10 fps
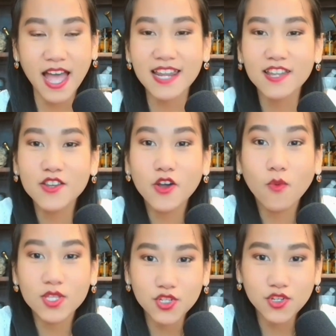I didn't know
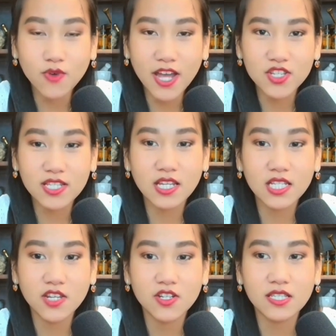what to do. I just
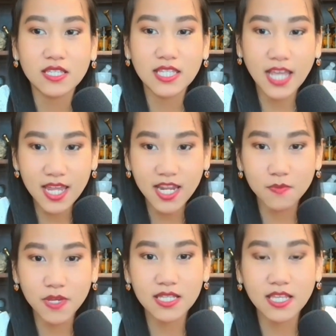continued to stay in
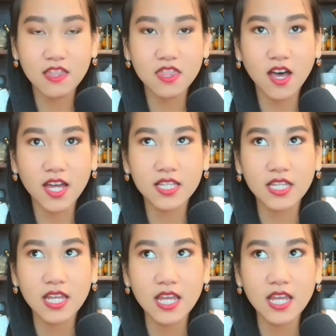it because I thought,